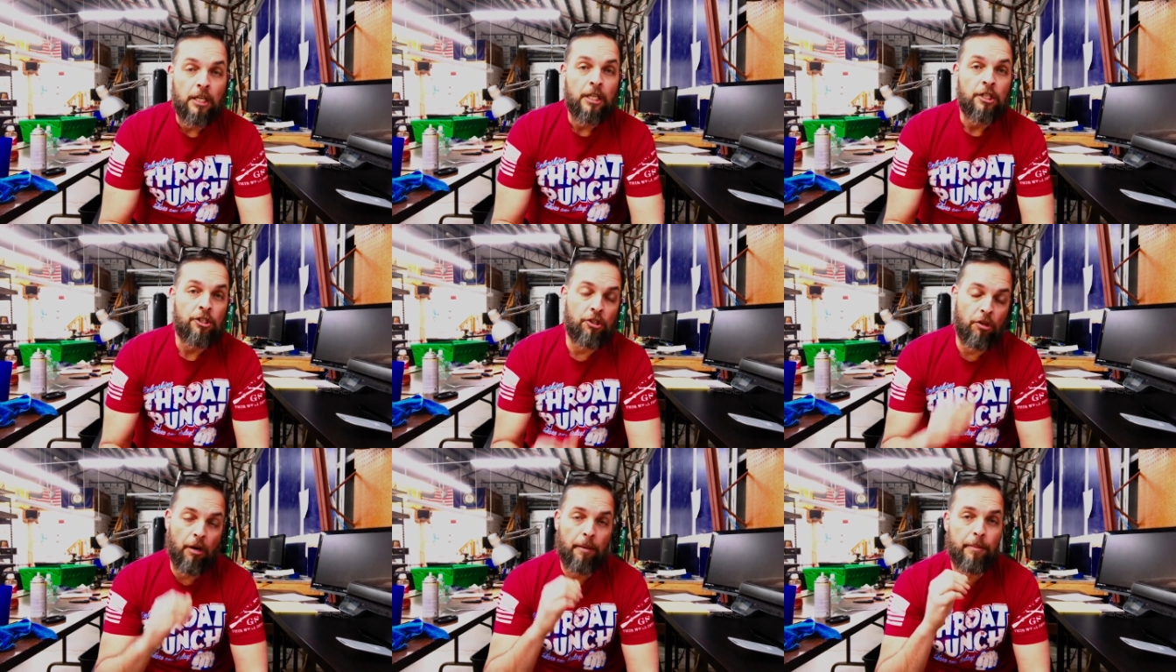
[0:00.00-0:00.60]

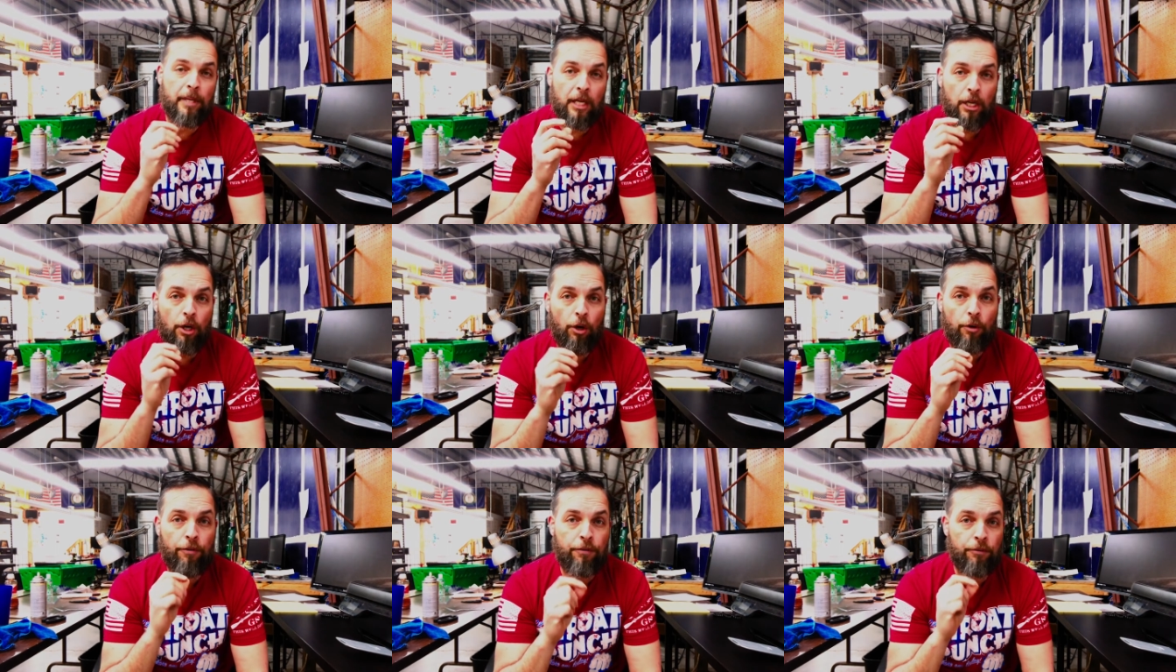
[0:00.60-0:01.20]
So I'm gonna
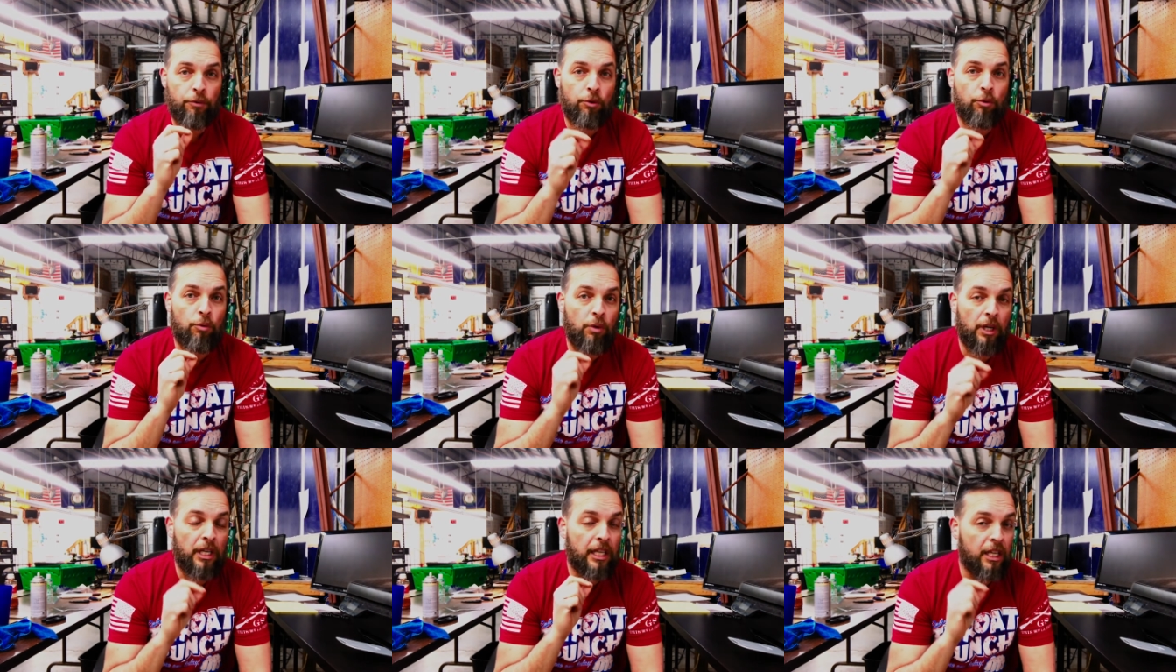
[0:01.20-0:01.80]
go through
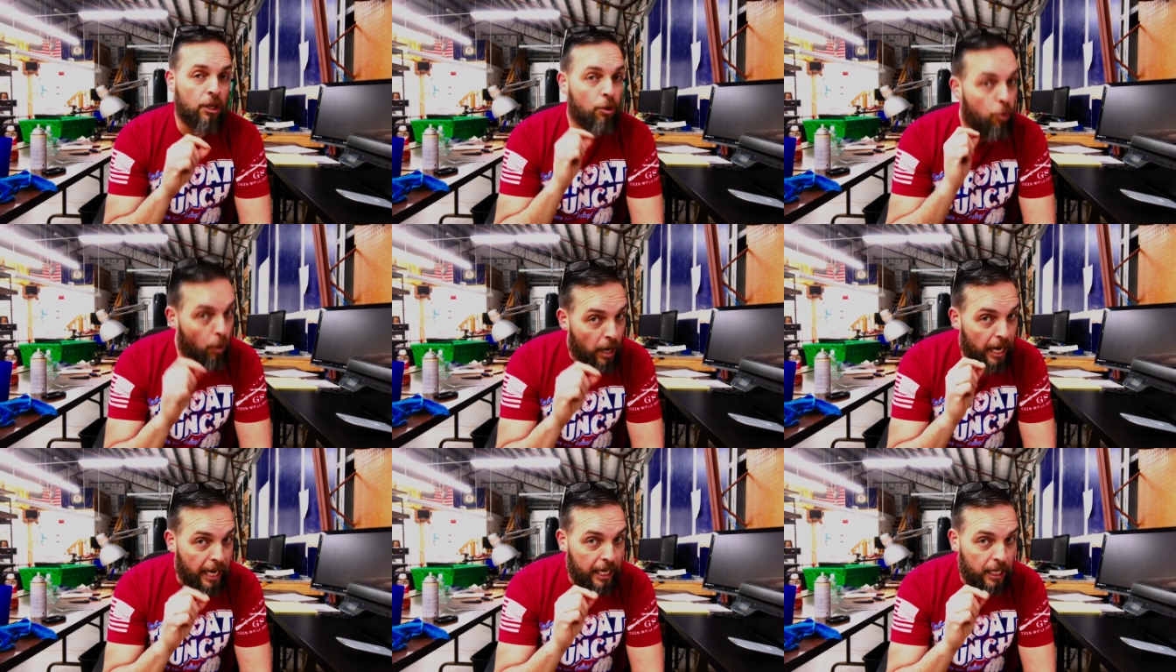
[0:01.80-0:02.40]
really
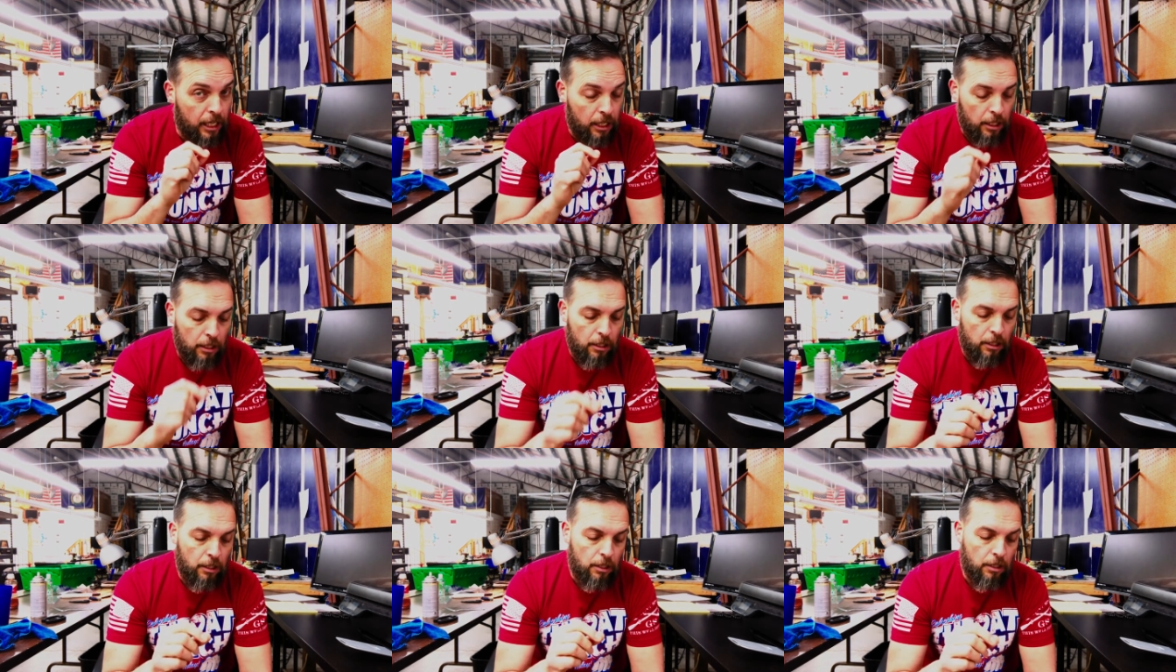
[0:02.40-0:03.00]
quick
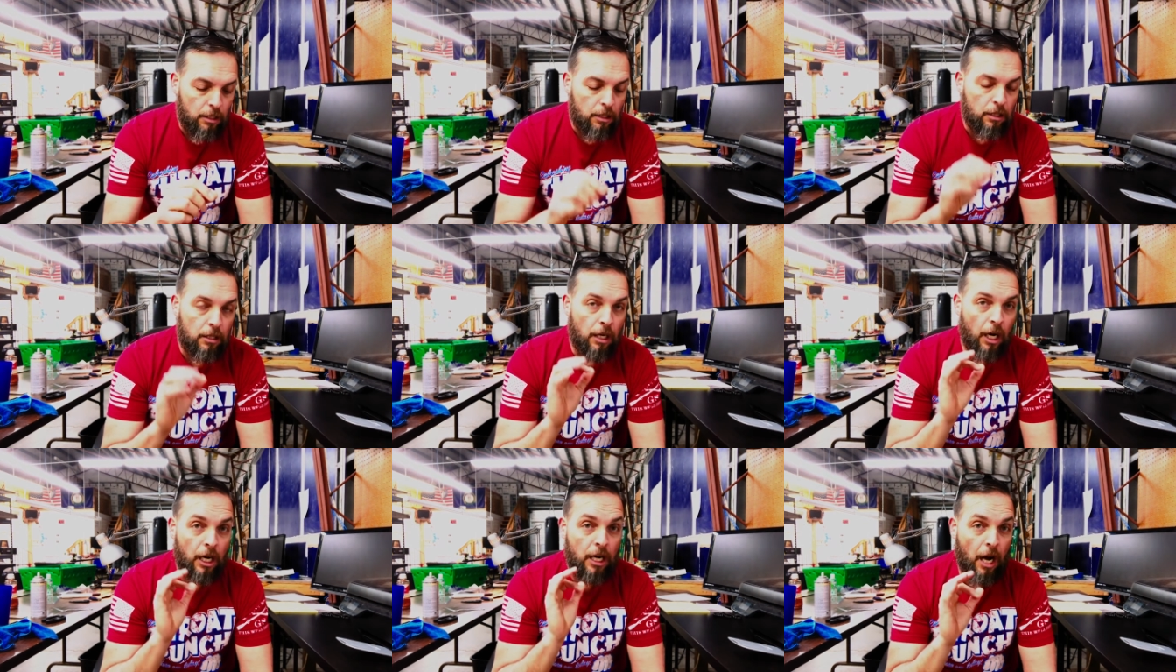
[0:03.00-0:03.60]

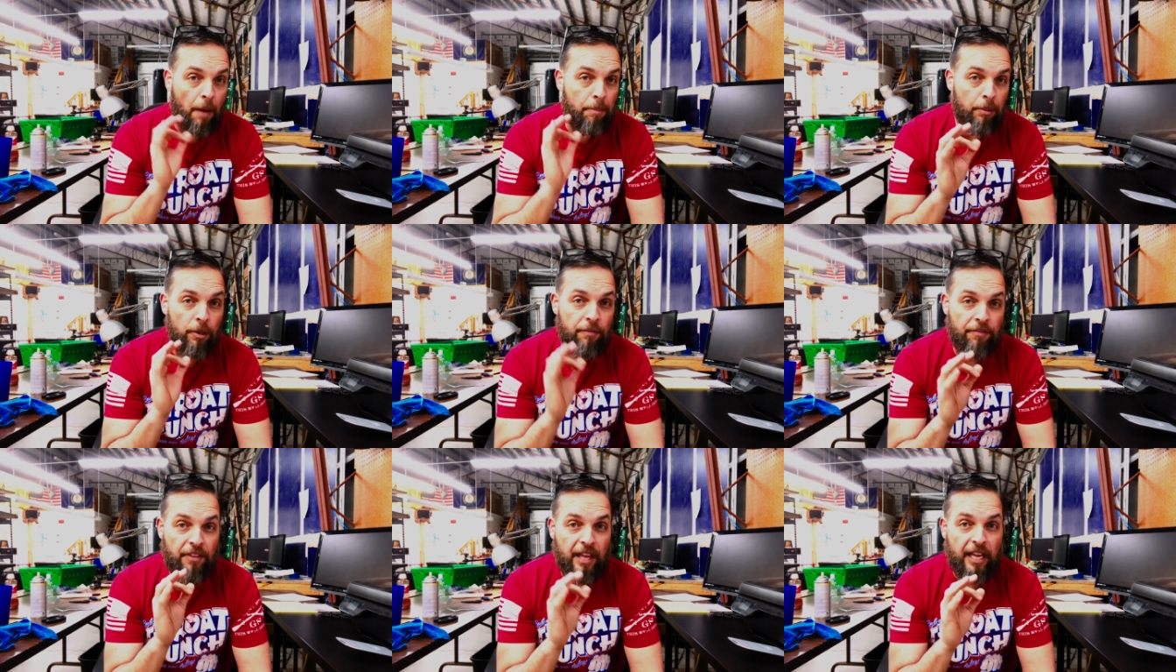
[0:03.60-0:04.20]
a couple of
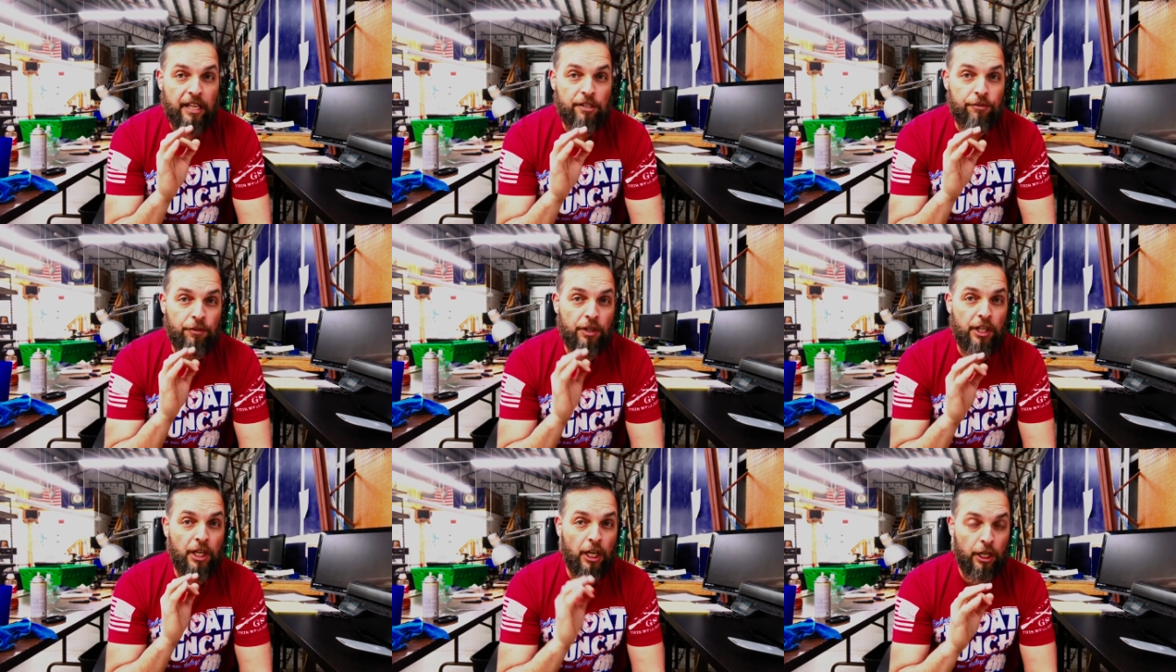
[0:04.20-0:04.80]
things for
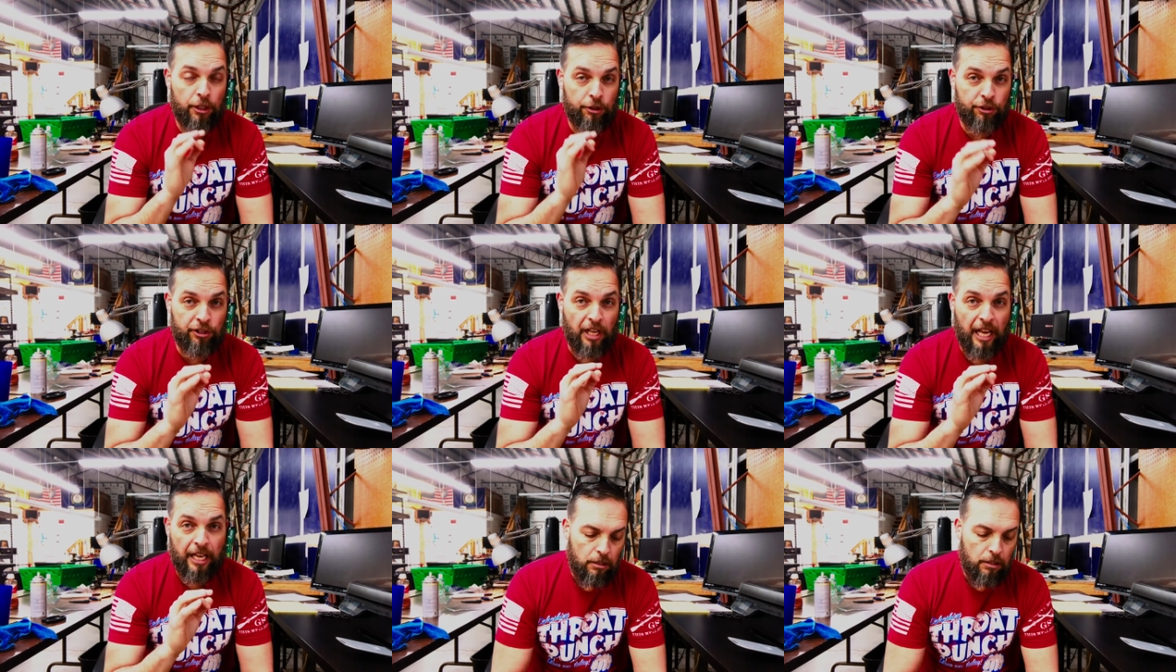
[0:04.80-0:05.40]
you to
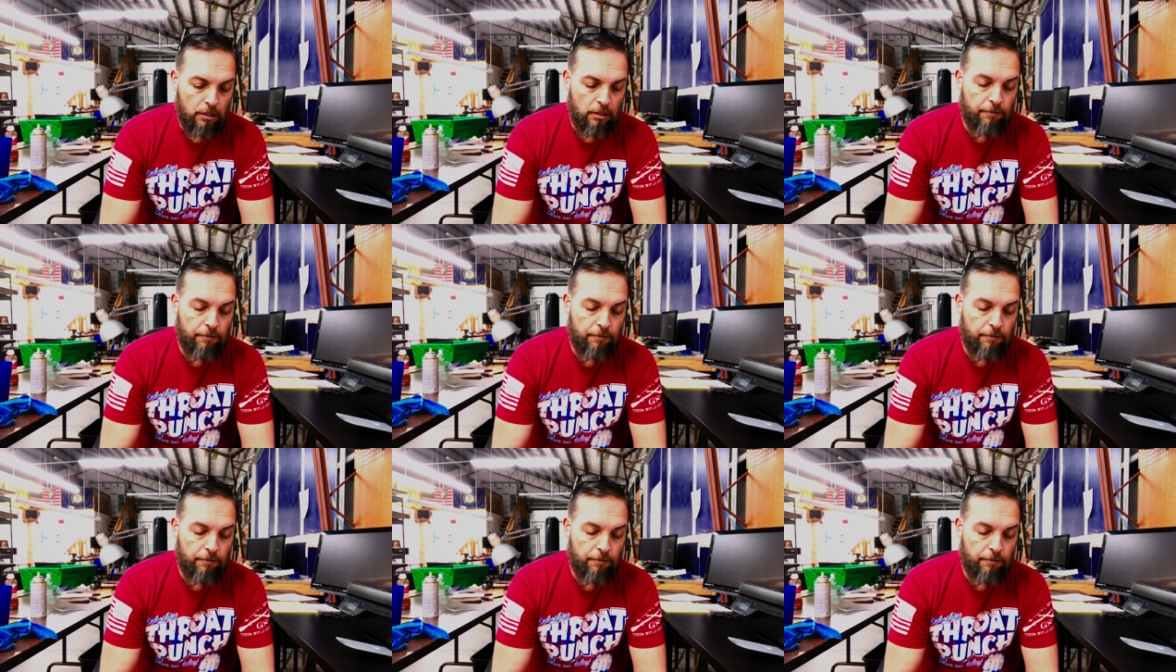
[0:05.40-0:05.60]
understand.